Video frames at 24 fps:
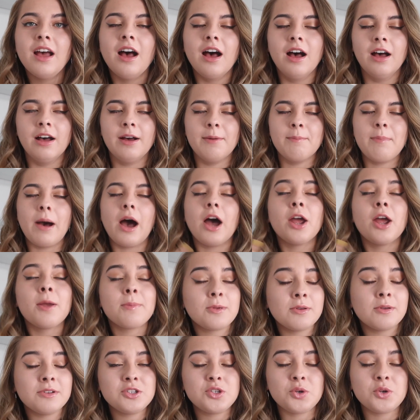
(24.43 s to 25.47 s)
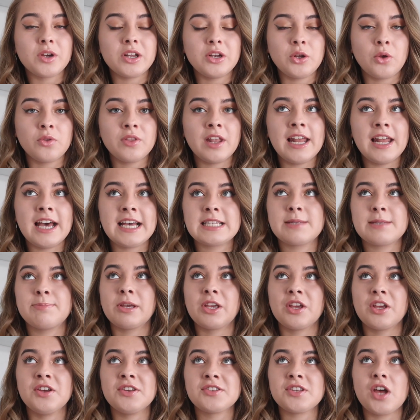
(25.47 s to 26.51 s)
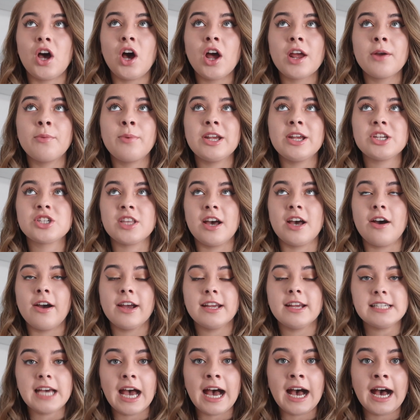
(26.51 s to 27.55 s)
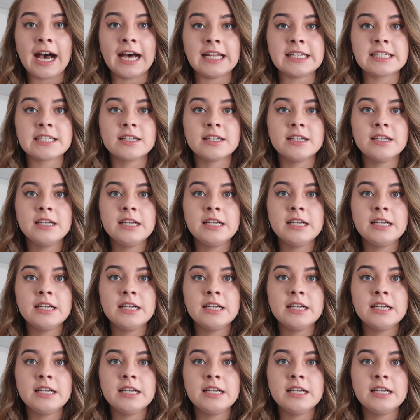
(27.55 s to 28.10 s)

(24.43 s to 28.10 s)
But I hope you enjoy it nonetheless, because I wish that I'd had